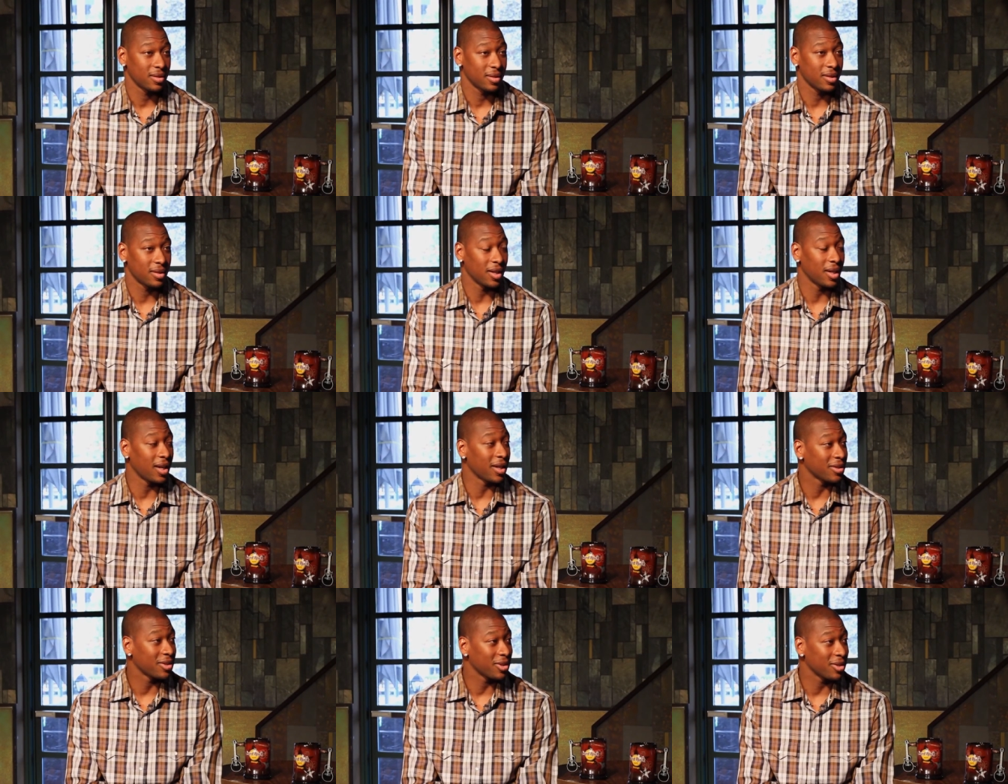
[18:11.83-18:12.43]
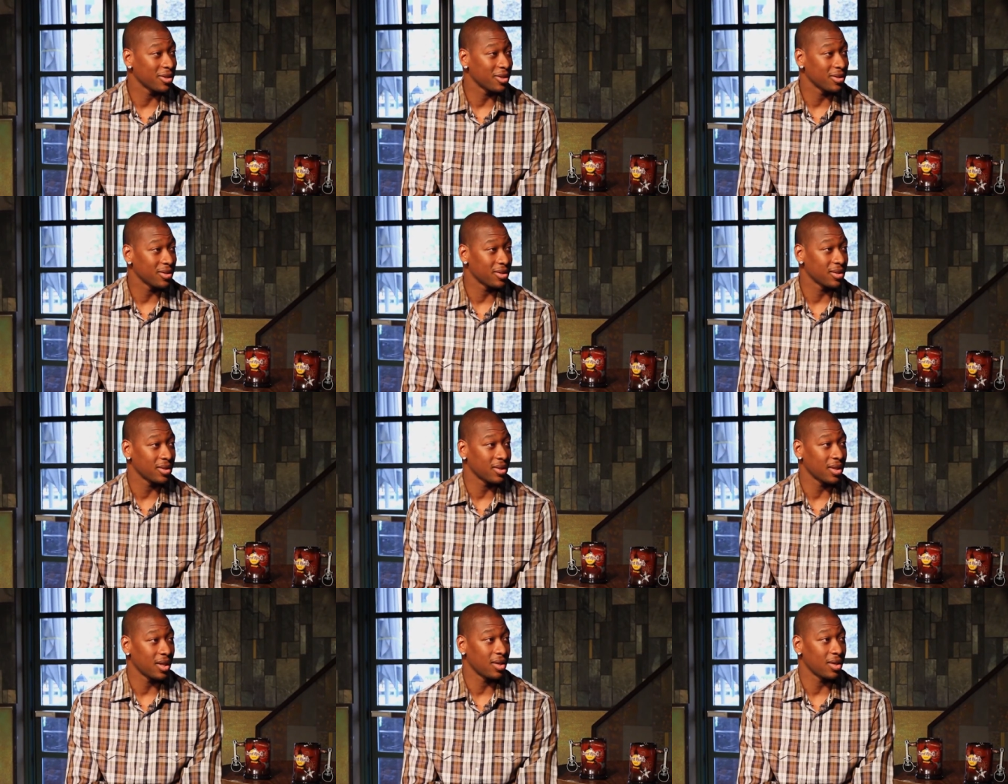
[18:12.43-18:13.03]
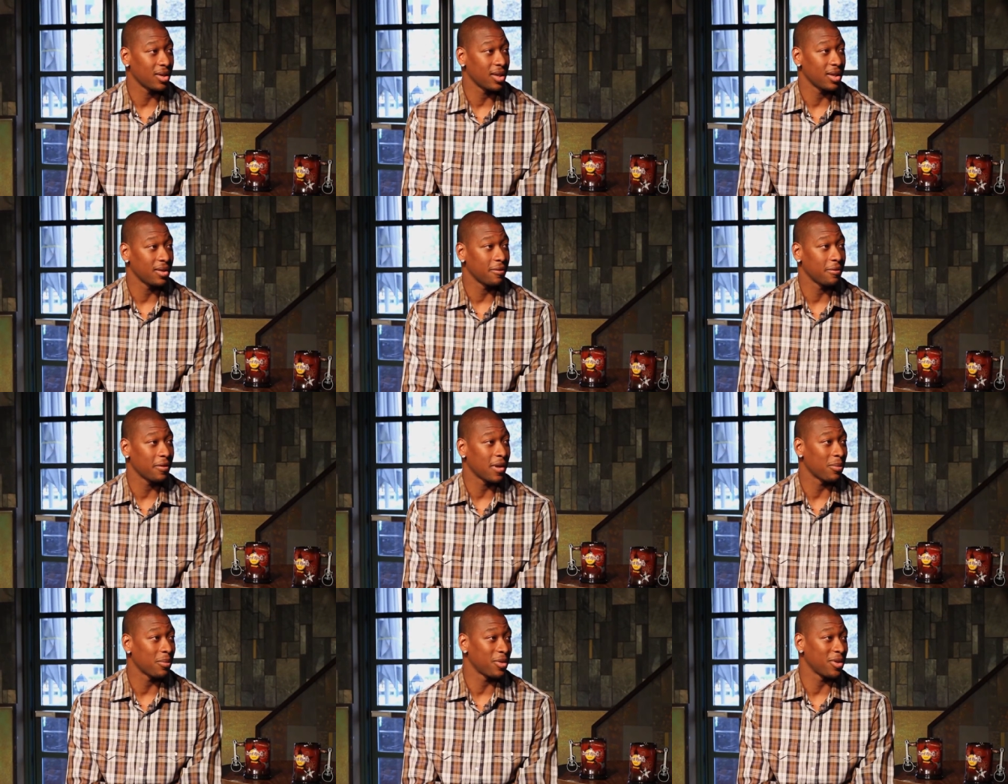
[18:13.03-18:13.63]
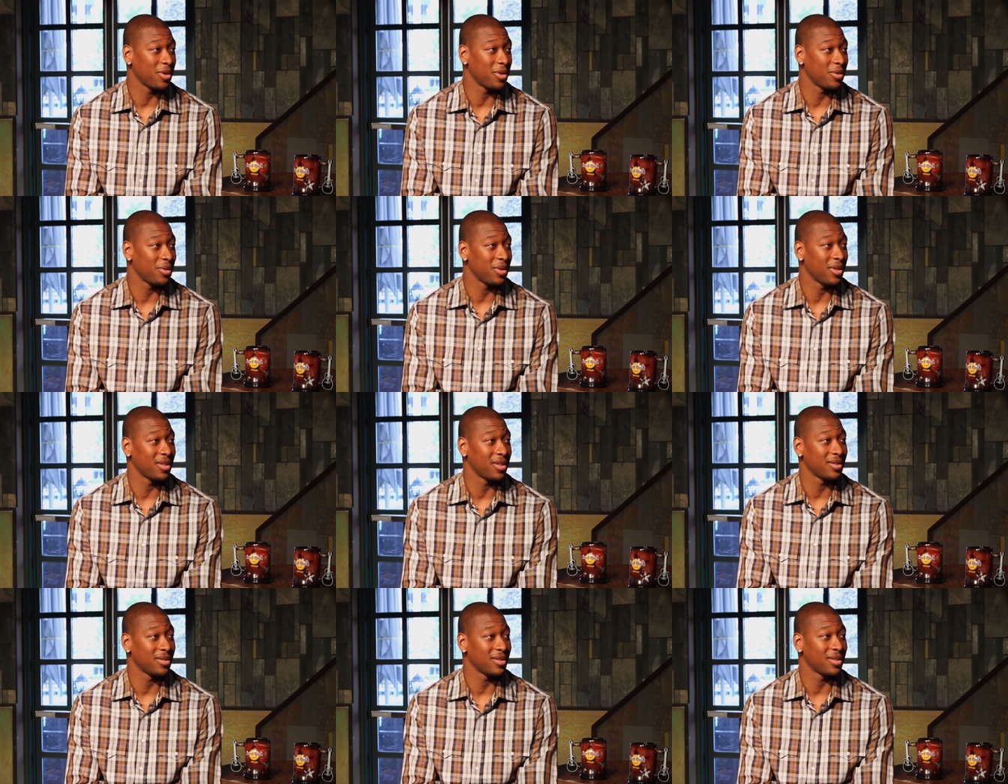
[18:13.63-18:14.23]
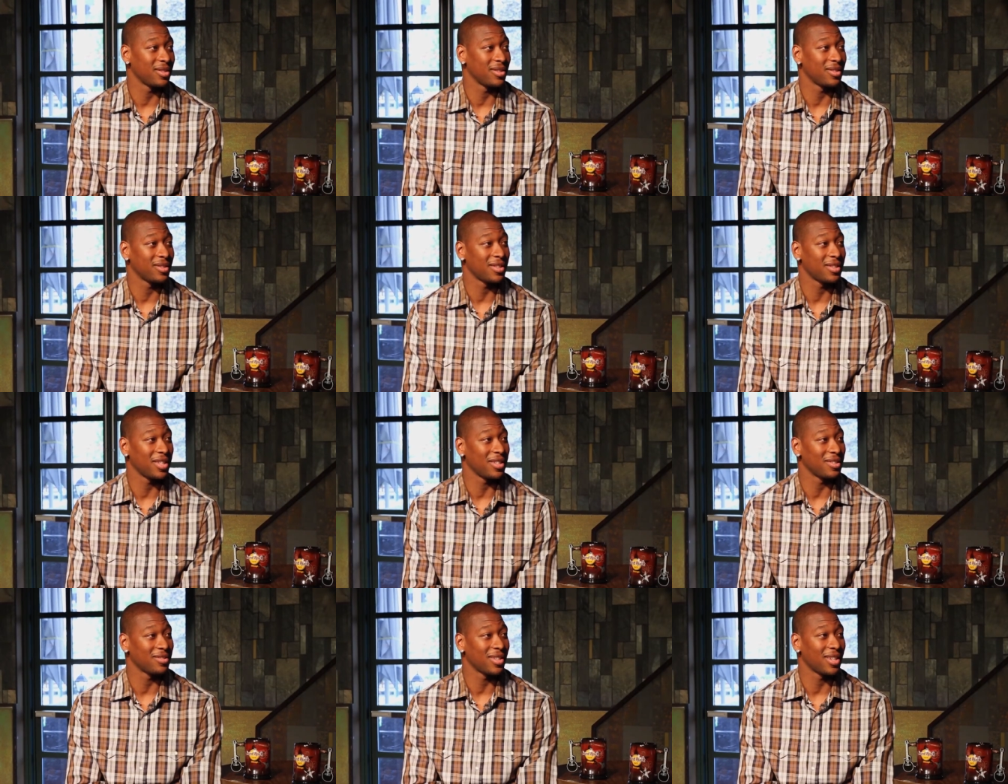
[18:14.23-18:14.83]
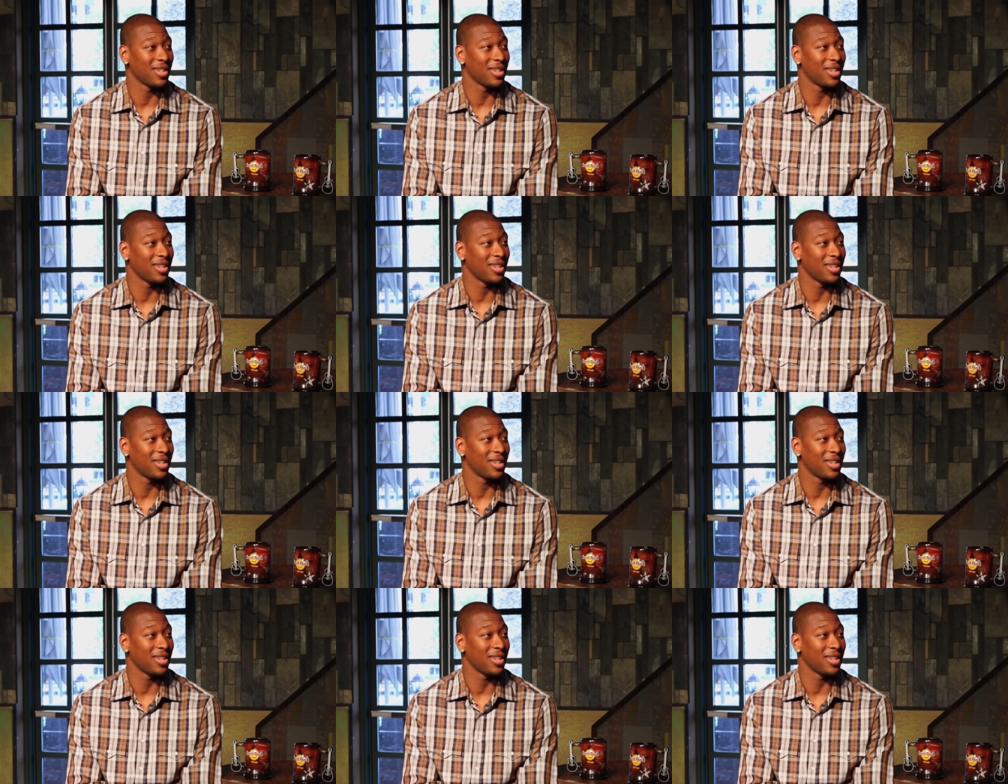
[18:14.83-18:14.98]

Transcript: collectors and all that, family unions and things of that